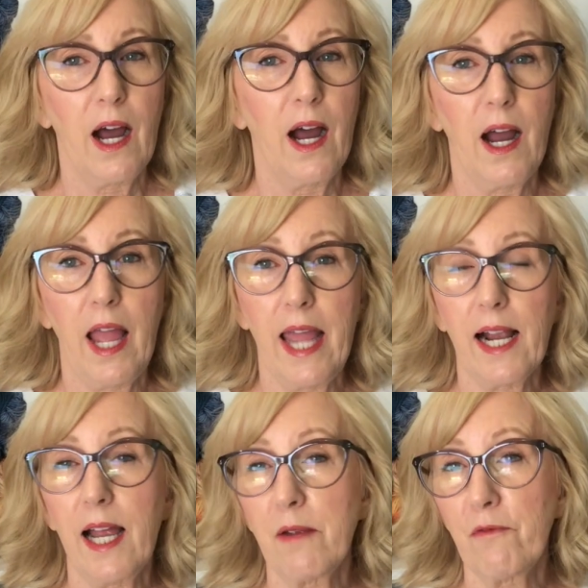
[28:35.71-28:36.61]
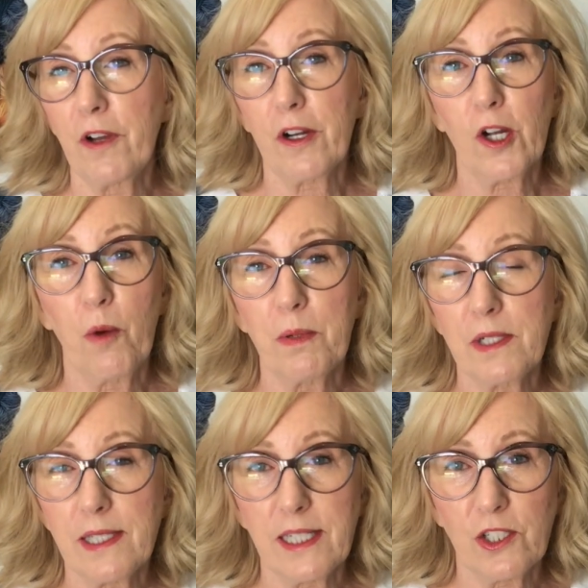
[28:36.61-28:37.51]
And I am very open
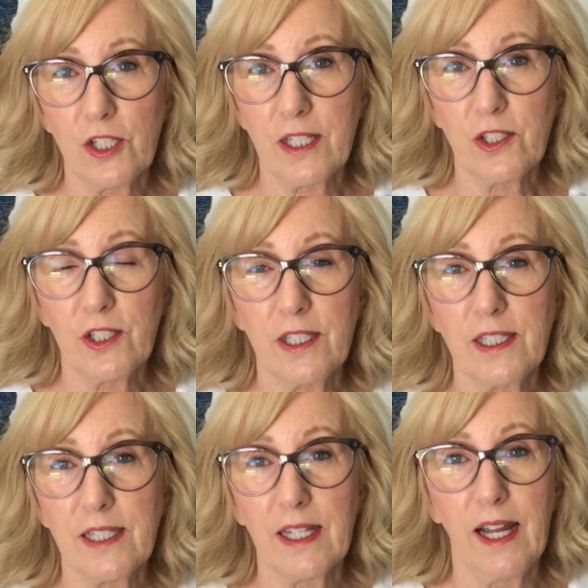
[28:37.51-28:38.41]
to suggestions.